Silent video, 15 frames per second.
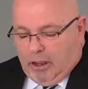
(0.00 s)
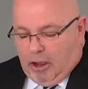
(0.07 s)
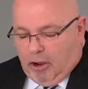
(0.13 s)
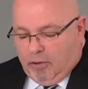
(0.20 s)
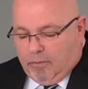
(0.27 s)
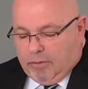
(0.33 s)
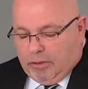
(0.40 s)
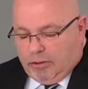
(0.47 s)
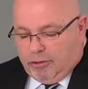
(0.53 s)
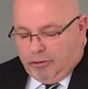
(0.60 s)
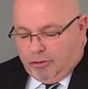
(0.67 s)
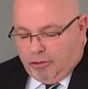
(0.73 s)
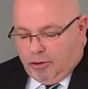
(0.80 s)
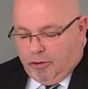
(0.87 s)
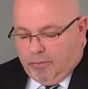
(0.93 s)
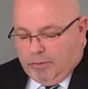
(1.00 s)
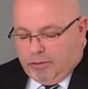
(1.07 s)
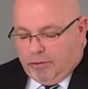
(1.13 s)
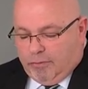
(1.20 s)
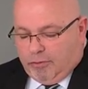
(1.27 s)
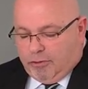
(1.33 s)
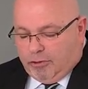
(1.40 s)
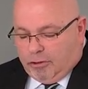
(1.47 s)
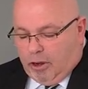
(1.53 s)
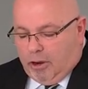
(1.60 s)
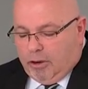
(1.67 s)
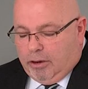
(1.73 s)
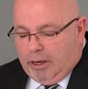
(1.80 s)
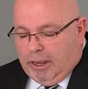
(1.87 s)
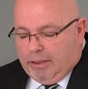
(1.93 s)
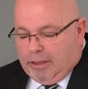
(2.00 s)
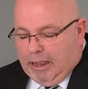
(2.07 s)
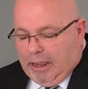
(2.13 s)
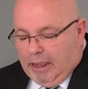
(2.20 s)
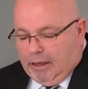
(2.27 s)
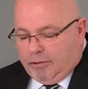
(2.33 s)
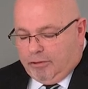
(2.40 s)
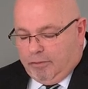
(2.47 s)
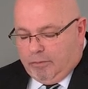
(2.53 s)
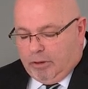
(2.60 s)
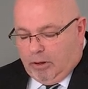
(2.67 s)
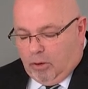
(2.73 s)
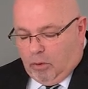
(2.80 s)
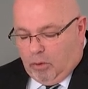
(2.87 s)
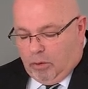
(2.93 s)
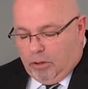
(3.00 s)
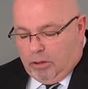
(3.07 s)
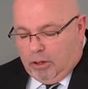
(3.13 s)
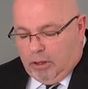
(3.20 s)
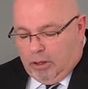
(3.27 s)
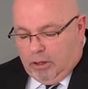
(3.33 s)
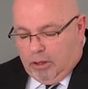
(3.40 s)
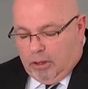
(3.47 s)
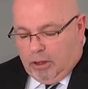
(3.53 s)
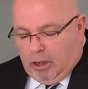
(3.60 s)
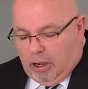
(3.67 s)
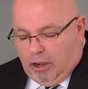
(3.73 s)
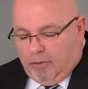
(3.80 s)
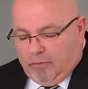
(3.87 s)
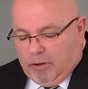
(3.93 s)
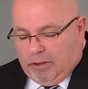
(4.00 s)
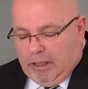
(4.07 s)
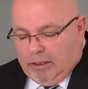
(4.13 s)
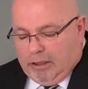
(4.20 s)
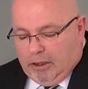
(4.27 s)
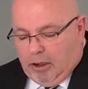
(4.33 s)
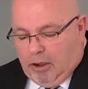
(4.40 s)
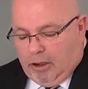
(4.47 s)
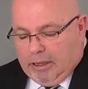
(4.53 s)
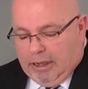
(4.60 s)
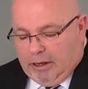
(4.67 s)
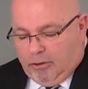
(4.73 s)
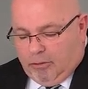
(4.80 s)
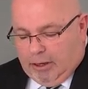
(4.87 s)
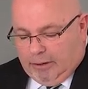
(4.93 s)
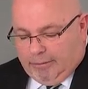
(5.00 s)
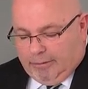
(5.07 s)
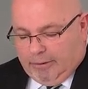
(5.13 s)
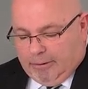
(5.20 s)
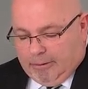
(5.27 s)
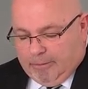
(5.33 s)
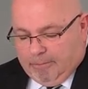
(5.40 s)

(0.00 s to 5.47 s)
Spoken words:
over the service of song in the house of the Lord after that the ark had rest.